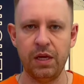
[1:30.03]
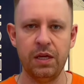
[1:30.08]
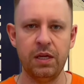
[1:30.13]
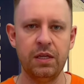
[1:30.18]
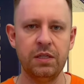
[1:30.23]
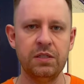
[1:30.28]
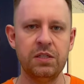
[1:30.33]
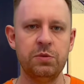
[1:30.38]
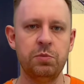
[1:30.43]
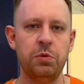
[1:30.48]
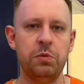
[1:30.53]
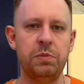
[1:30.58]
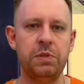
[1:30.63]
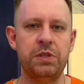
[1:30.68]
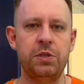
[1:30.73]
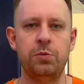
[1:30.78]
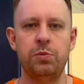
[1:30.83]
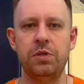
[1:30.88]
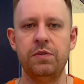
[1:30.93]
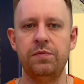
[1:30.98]
This will be
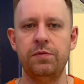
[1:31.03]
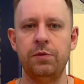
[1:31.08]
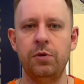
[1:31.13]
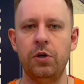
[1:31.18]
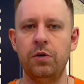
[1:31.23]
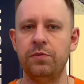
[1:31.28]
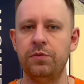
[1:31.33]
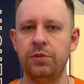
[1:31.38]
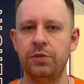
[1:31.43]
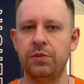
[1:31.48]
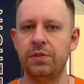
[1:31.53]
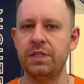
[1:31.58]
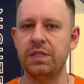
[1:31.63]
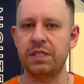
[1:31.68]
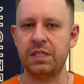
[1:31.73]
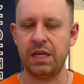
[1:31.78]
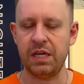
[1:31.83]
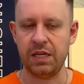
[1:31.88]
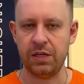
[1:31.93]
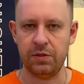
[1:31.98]
the review of the
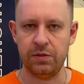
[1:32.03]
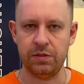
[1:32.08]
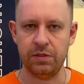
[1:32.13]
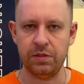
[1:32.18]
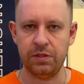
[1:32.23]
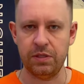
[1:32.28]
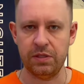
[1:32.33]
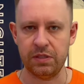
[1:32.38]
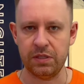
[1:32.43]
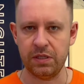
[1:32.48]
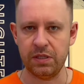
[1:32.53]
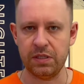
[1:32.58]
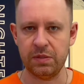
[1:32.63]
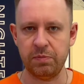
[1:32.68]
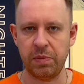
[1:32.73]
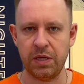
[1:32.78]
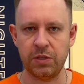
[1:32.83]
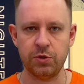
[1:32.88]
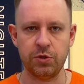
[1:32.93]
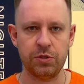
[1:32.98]
second
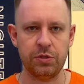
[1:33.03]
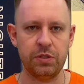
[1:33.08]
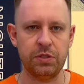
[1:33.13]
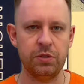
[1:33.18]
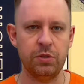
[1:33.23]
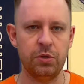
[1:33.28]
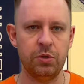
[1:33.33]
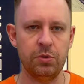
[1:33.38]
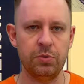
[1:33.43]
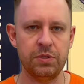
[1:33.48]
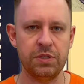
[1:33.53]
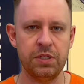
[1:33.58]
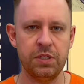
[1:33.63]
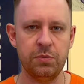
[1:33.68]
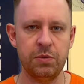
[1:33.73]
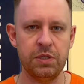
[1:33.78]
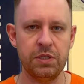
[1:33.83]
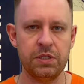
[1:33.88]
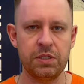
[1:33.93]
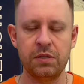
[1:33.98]
expansion in the whole
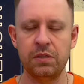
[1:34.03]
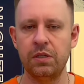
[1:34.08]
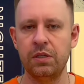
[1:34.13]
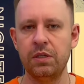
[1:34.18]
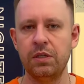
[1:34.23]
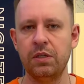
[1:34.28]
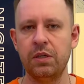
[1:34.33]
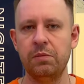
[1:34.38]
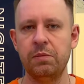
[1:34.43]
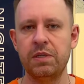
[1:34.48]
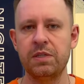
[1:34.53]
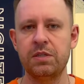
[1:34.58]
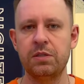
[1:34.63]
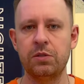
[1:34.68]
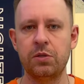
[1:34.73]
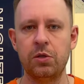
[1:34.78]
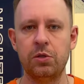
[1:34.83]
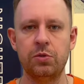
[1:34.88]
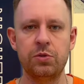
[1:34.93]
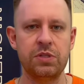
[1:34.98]
series, Commands and
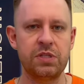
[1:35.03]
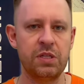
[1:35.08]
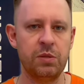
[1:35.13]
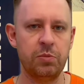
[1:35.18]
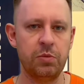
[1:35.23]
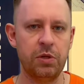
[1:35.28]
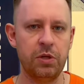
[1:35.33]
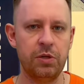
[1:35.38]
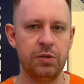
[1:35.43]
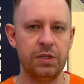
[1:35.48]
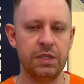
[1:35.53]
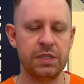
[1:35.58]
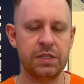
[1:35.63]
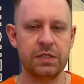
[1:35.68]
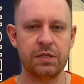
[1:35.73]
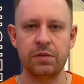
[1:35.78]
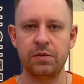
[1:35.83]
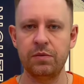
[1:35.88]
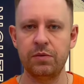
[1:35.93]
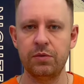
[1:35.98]
Colors
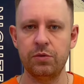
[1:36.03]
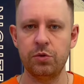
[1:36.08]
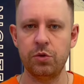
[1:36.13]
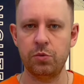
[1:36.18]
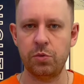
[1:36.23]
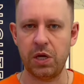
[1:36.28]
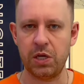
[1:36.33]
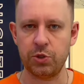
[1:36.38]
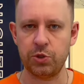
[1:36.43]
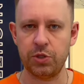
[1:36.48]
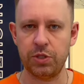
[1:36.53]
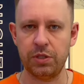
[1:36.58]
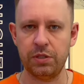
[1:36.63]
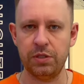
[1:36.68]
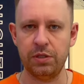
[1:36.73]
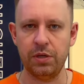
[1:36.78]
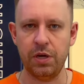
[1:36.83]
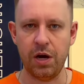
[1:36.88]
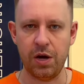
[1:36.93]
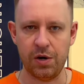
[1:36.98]
Napoleonics, the Russian
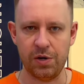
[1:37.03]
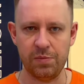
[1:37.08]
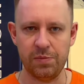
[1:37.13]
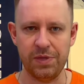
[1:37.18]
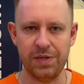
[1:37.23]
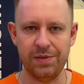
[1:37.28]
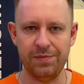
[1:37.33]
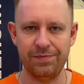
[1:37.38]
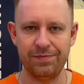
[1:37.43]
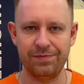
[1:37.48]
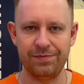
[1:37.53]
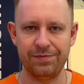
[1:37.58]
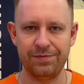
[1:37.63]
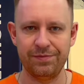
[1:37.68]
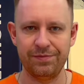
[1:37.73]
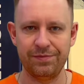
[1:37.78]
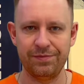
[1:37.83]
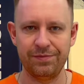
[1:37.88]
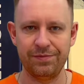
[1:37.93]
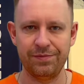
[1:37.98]
Army.
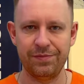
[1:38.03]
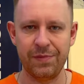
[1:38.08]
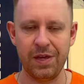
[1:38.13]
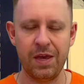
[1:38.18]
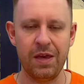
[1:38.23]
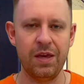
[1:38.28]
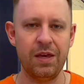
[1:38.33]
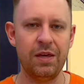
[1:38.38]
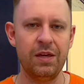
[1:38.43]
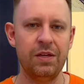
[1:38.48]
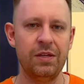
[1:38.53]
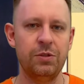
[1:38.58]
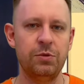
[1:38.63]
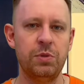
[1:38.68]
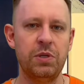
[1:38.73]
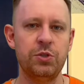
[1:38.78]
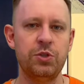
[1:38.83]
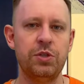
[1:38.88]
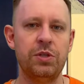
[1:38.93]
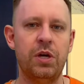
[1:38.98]
The
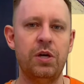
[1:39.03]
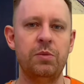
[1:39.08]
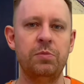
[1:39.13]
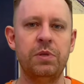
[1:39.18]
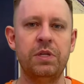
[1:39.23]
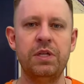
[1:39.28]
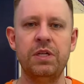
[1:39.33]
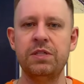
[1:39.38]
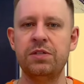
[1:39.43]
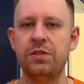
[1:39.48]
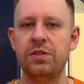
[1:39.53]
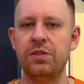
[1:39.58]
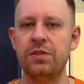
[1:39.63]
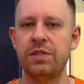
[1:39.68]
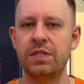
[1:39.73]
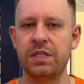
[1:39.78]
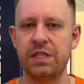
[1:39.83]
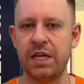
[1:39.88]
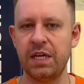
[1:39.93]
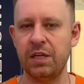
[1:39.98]
Russian Army is the
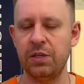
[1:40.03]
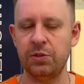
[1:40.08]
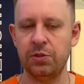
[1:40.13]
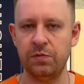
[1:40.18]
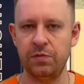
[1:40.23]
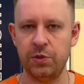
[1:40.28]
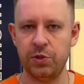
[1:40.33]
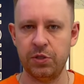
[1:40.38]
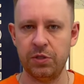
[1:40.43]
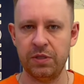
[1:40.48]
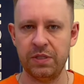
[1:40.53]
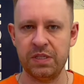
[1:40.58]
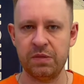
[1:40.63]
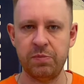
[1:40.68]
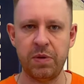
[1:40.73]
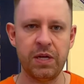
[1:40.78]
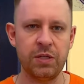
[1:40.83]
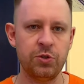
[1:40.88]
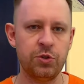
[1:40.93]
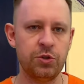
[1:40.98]
second official
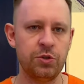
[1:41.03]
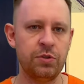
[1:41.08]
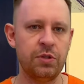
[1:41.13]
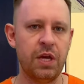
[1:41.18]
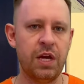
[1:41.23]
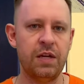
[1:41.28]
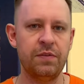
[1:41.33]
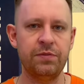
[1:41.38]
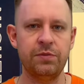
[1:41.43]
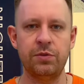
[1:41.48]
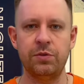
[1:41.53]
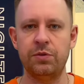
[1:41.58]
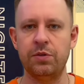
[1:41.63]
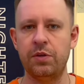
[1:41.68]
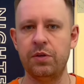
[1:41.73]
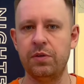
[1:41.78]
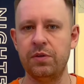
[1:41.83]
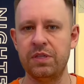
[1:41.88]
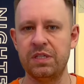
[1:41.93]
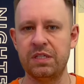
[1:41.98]
expansion after
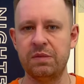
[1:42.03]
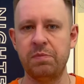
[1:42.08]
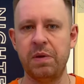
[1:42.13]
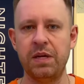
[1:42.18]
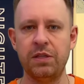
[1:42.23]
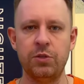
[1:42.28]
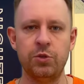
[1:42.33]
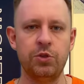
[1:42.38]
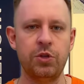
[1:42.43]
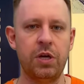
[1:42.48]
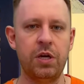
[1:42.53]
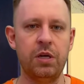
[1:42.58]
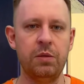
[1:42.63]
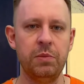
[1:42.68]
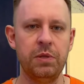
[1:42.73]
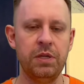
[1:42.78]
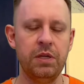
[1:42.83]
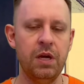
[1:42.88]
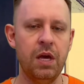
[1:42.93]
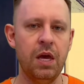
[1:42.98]
the Spanish
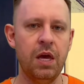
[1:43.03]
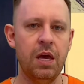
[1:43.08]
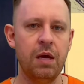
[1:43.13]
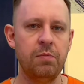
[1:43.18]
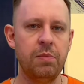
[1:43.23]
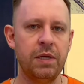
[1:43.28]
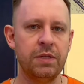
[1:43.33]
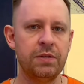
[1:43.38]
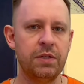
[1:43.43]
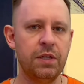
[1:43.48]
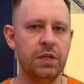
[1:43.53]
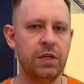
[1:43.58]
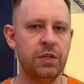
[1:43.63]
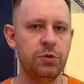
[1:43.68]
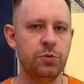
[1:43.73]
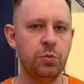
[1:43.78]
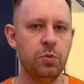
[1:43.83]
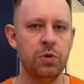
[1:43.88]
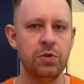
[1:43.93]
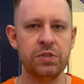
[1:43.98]
Army, but
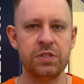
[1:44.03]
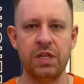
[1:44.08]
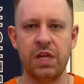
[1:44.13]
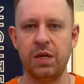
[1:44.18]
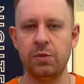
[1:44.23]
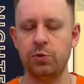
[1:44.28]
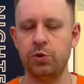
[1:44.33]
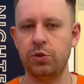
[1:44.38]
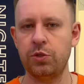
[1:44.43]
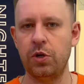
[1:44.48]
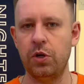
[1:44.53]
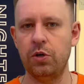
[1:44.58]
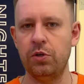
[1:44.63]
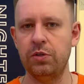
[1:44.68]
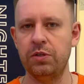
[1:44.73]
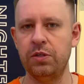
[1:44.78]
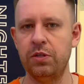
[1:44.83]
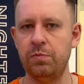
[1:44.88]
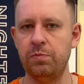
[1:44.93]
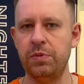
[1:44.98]
it was launched
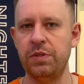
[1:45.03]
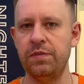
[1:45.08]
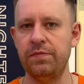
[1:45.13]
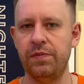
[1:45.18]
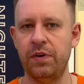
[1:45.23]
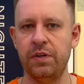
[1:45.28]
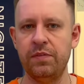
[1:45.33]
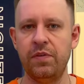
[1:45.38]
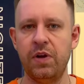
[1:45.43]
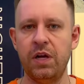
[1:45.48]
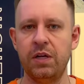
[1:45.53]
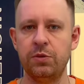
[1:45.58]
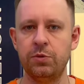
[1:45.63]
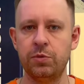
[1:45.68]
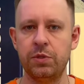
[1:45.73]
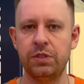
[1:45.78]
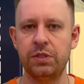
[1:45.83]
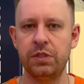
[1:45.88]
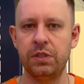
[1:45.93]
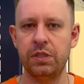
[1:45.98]
on the
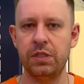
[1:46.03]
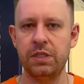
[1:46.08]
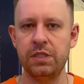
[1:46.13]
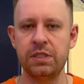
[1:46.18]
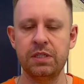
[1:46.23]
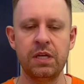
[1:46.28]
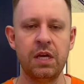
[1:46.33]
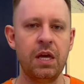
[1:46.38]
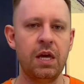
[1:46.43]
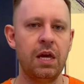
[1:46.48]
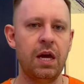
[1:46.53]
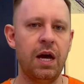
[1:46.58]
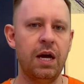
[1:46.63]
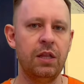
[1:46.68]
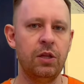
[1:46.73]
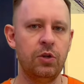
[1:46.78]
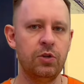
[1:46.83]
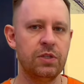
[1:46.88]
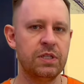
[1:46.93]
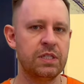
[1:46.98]
P500 list
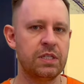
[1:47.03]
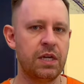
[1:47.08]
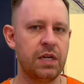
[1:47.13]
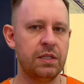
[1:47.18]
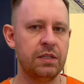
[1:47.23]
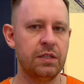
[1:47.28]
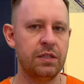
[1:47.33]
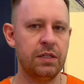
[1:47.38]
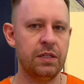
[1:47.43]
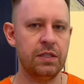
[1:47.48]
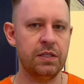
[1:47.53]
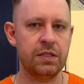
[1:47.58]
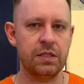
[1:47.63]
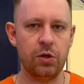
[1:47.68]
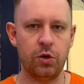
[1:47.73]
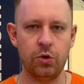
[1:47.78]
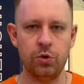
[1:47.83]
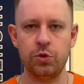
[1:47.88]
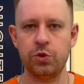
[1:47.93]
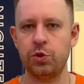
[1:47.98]
alongside its
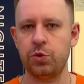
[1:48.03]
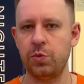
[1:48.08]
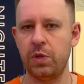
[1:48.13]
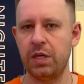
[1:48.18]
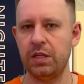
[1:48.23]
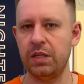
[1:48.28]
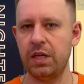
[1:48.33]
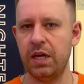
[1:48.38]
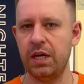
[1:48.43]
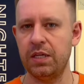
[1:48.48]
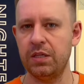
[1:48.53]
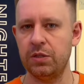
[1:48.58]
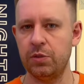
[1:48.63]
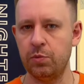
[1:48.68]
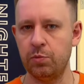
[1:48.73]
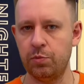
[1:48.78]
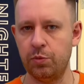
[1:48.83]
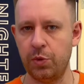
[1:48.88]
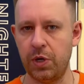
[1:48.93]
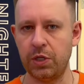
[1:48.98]
Austrian and
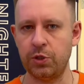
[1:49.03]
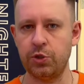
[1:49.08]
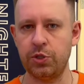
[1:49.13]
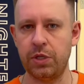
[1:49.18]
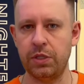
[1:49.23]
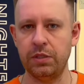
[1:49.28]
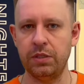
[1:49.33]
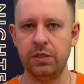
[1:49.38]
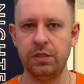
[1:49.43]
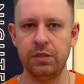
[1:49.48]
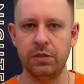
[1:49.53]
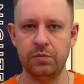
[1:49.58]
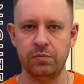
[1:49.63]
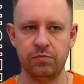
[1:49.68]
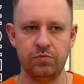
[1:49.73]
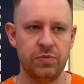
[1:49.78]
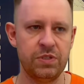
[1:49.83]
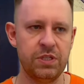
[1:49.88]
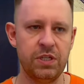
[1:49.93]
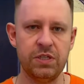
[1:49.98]
Prussian
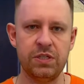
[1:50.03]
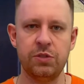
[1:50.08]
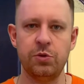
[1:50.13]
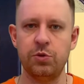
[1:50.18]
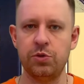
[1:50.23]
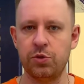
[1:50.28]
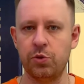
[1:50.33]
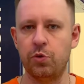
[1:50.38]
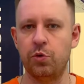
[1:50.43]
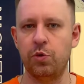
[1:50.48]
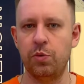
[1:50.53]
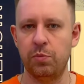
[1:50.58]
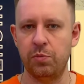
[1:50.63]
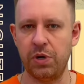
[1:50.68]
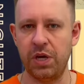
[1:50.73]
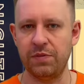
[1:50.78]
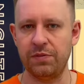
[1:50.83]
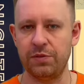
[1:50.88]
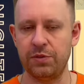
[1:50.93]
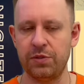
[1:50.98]
sisters or
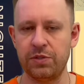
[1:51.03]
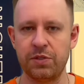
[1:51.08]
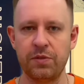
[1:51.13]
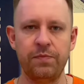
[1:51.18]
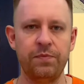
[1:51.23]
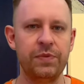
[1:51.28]
brothers.